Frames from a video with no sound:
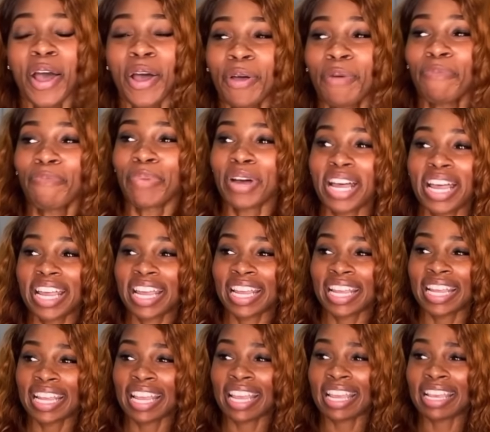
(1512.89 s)
But
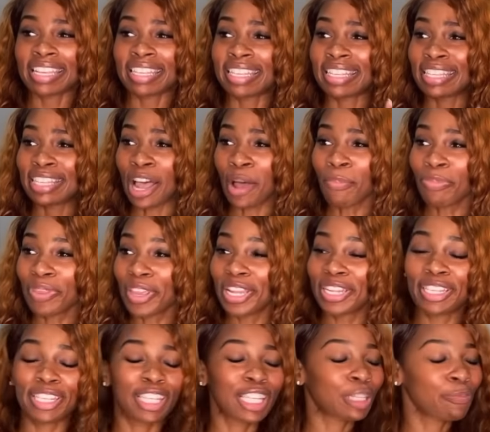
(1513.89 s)
it's something
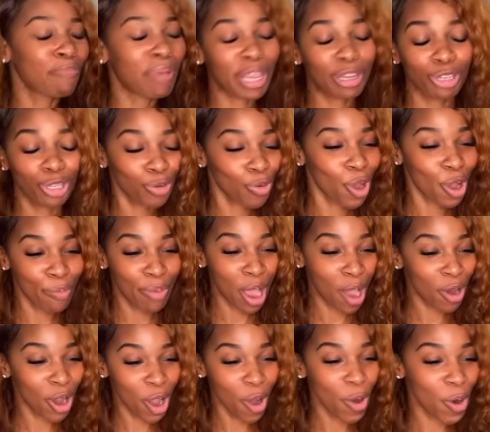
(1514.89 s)
special about
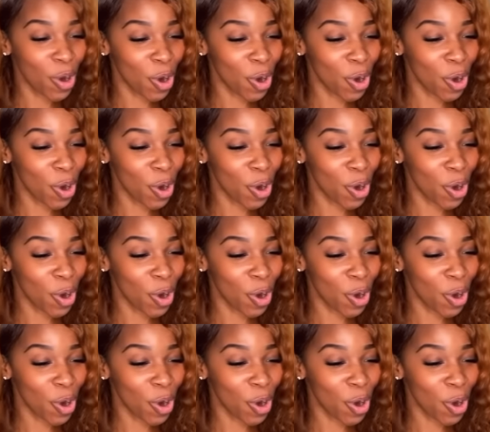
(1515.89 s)
Coco.